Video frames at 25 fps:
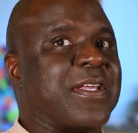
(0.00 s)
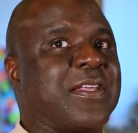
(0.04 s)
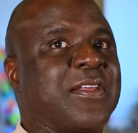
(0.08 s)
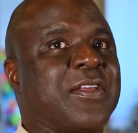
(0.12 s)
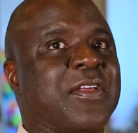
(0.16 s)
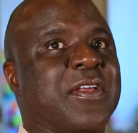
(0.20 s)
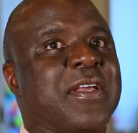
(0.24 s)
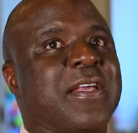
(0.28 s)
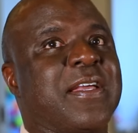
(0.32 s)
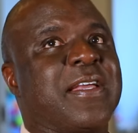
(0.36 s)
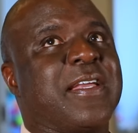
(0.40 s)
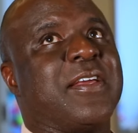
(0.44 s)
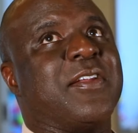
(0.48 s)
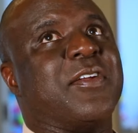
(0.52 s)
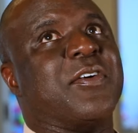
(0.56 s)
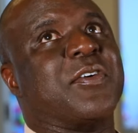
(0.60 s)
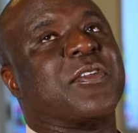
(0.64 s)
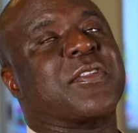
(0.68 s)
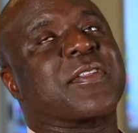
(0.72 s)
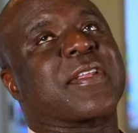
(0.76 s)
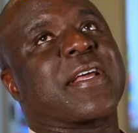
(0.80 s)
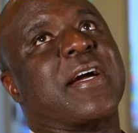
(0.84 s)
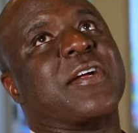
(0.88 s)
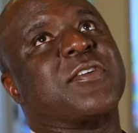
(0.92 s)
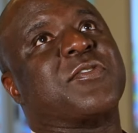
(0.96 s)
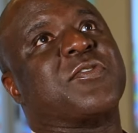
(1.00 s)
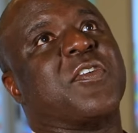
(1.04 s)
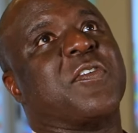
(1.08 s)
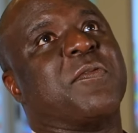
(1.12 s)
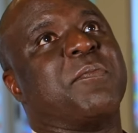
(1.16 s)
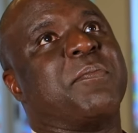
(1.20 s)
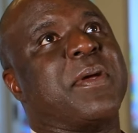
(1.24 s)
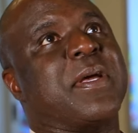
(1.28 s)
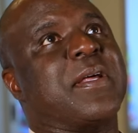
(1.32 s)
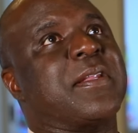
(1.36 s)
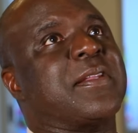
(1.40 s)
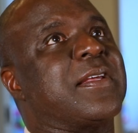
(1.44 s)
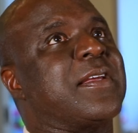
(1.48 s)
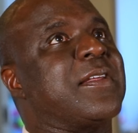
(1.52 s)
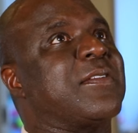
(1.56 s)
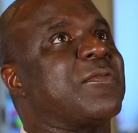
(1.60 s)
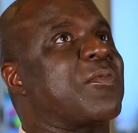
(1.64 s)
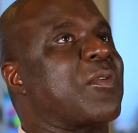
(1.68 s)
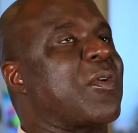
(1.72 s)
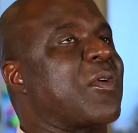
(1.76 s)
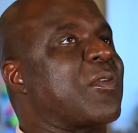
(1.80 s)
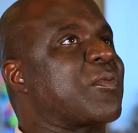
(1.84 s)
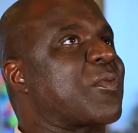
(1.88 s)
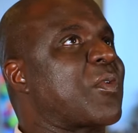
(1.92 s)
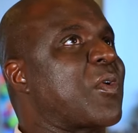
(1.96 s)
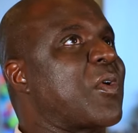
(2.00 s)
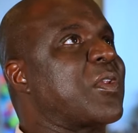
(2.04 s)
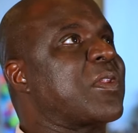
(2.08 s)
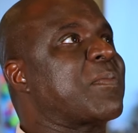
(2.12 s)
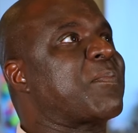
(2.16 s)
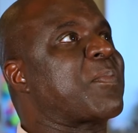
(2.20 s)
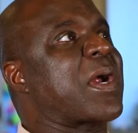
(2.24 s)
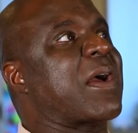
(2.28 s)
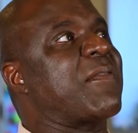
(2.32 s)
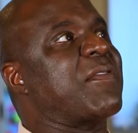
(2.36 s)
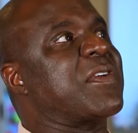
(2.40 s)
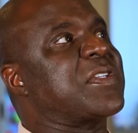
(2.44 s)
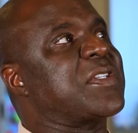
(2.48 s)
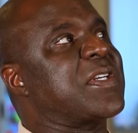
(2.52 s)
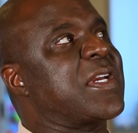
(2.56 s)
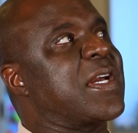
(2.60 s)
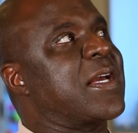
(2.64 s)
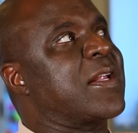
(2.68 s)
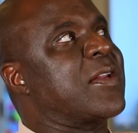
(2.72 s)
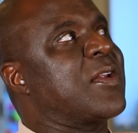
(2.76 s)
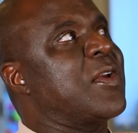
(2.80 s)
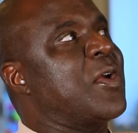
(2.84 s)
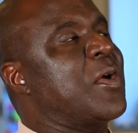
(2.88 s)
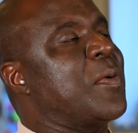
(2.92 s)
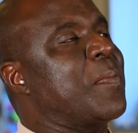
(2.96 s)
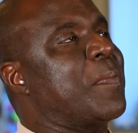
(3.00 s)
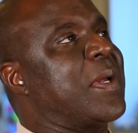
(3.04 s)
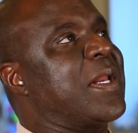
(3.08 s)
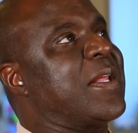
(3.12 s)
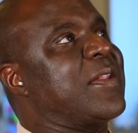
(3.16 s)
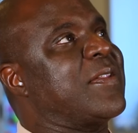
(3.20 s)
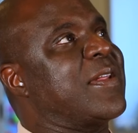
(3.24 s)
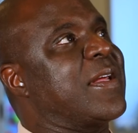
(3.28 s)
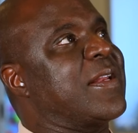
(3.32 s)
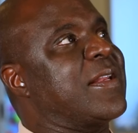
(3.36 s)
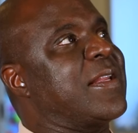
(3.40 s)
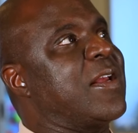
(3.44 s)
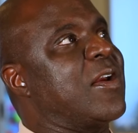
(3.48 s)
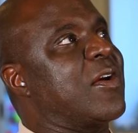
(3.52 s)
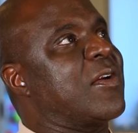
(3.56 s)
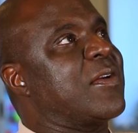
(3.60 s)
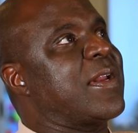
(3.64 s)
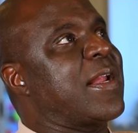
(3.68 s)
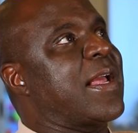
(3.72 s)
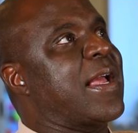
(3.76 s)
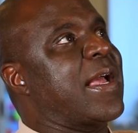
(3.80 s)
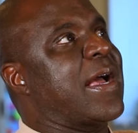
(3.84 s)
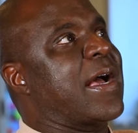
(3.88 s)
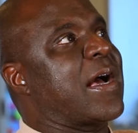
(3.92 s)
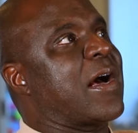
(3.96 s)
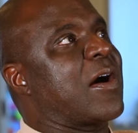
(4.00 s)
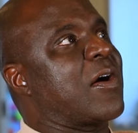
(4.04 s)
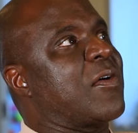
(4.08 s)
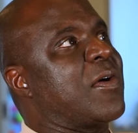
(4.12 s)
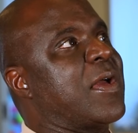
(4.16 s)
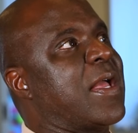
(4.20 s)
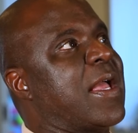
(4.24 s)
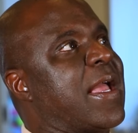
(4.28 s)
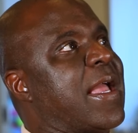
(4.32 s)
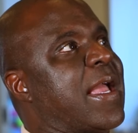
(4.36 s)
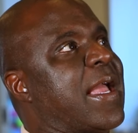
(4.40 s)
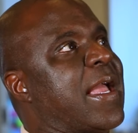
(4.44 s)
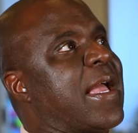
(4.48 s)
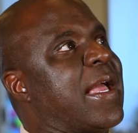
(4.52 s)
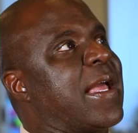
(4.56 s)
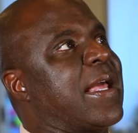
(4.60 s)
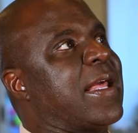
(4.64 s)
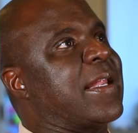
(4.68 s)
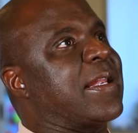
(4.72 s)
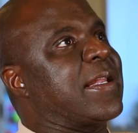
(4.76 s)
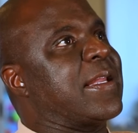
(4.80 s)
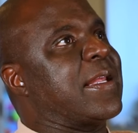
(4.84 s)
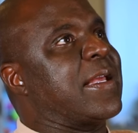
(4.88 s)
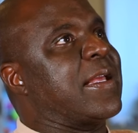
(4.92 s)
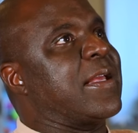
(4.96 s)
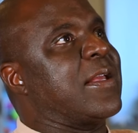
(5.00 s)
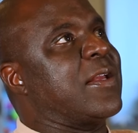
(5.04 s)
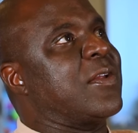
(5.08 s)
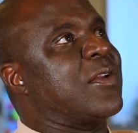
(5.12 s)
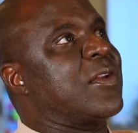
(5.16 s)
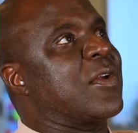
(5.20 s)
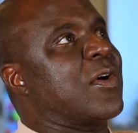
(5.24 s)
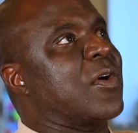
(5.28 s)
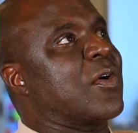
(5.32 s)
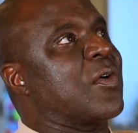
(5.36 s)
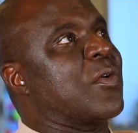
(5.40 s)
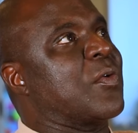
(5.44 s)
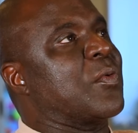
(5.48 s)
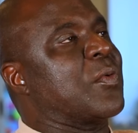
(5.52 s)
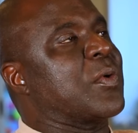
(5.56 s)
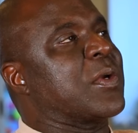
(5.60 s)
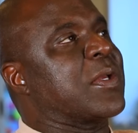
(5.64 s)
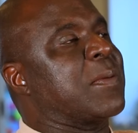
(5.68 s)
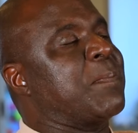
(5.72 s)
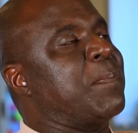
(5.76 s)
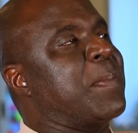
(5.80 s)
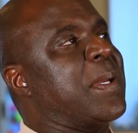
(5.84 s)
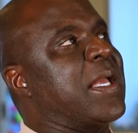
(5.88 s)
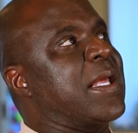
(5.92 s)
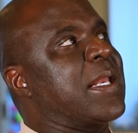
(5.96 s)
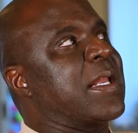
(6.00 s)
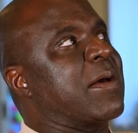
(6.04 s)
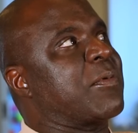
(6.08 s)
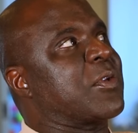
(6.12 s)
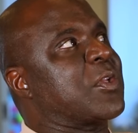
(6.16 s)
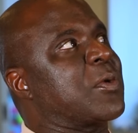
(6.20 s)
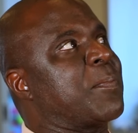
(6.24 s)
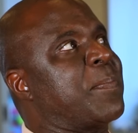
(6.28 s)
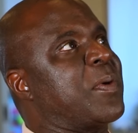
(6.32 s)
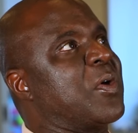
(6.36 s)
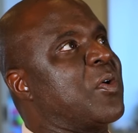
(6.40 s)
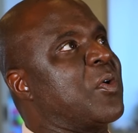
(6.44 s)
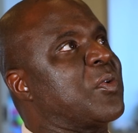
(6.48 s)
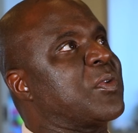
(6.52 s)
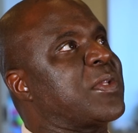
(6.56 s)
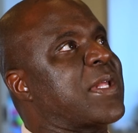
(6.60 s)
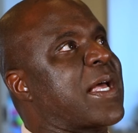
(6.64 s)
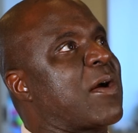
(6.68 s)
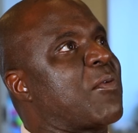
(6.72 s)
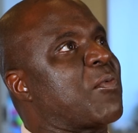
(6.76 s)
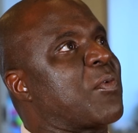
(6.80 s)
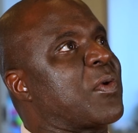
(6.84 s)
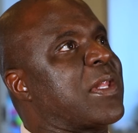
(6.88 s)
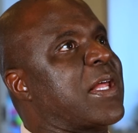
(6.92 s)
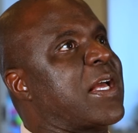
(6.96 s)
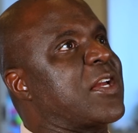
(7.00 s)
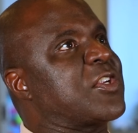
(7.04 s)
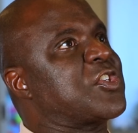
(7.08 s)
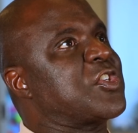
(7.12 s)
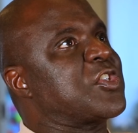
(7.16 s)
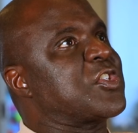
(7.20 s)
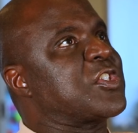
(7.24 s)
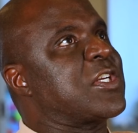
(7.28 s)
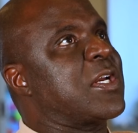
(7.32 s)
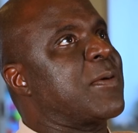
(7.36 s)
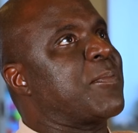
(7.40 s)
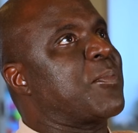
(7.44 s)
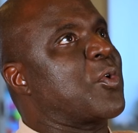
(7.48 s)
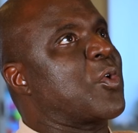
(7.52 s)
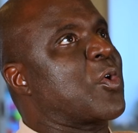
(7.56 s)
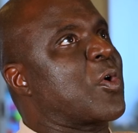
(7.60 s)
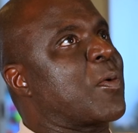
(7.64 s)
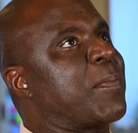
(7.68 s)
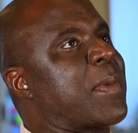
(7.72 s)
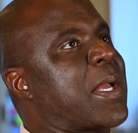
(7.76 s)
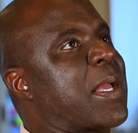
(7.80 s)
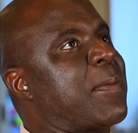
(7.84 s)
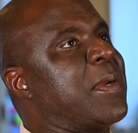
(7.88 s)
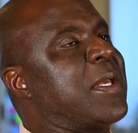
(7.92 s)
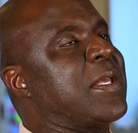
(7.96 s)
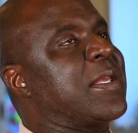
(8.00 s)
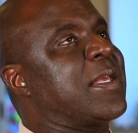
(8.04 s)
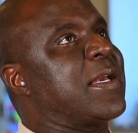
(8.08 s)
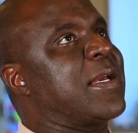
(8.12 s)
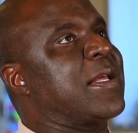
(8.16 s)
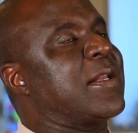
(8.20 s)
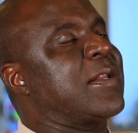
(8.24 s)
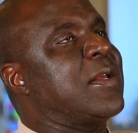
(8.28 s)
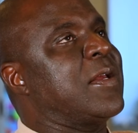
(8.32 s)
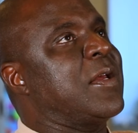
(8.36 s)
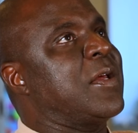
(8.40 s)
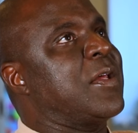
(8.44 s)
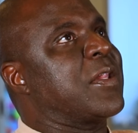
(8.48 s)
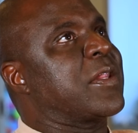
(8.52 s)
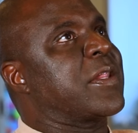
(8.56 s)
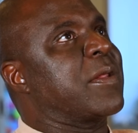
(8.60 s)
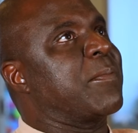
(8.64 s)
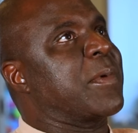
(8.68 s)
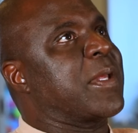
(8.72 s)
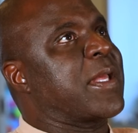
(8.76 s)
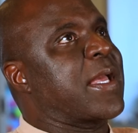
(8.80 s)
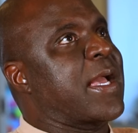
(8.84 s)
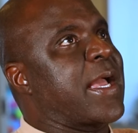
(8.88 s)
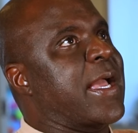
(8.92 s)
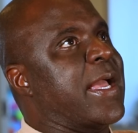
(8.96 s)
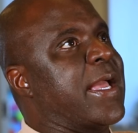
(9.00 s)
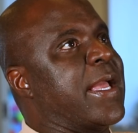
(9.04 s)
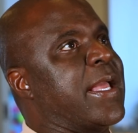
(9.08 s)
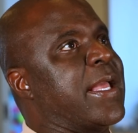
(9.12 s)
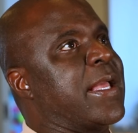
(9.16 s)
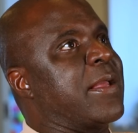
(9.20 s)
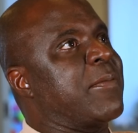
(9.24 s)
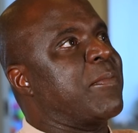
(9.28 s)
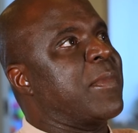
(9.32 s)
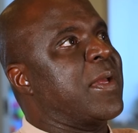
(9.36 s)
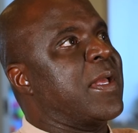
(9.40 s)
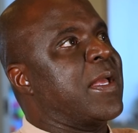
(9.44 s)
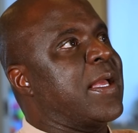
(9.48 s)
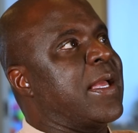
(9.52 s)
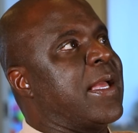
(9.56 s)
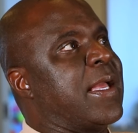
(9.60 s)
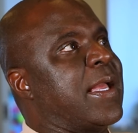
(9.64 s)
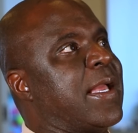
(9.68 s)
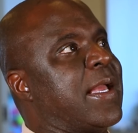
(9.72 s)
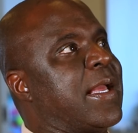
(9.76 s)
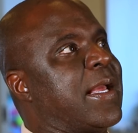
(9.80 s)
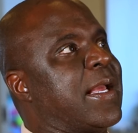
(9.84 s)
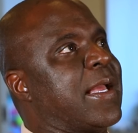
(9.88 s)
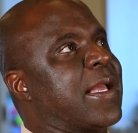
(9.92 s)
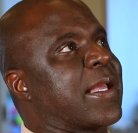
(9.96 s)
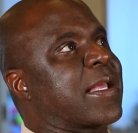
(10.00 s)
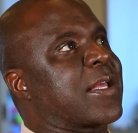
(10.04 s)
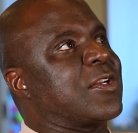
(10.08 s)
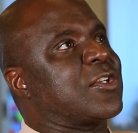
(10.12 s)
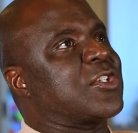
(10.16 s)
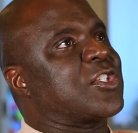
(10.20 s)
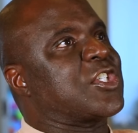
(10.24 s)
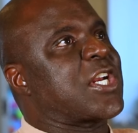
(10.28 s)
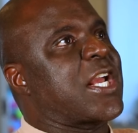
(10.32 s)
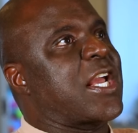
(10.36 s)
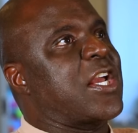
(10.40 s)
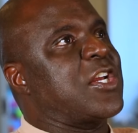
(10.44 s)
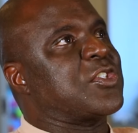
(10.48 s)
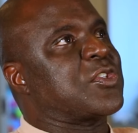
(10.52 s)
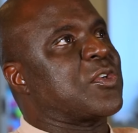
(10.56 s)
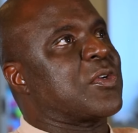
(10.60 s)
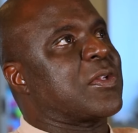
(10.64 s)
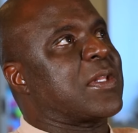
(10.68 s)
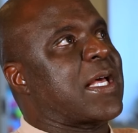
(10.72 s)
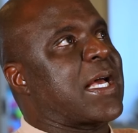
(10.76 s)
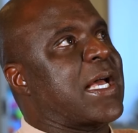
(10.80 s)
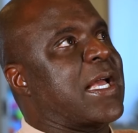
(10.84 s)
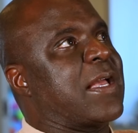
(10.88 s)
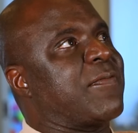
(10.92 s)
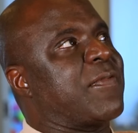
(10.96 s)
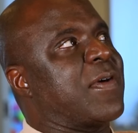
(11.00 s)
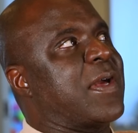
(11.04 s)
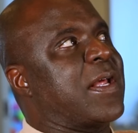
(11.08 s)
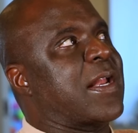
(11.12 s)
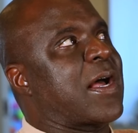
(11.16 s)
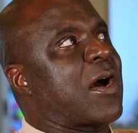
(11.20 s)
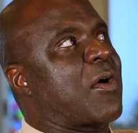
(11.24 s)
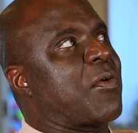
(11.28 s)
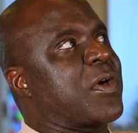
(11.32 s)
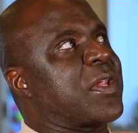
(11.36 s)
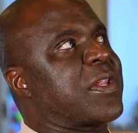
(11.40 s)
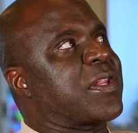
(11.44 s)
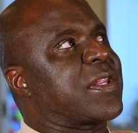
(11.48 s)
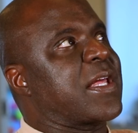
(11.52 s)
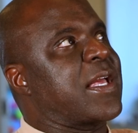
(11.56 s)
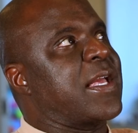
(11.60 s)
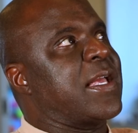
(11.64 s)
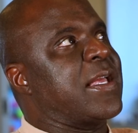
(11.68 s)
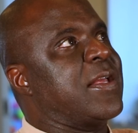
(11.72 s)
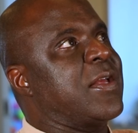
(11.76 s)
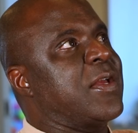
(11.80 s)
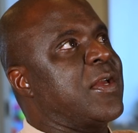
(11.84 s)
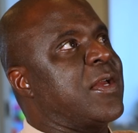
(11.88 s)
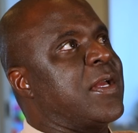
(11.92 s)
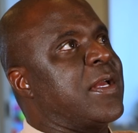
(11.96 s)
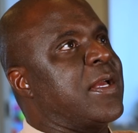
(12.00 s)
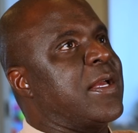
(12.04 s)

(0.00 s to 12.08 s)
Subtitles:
He, you know, this guy drove Bentleys, Rolls Royce, private jet, but he's in here now. And, you know, being able to build that relationship or maybe get some game, it can change your life. Oh, yeah. And I always say,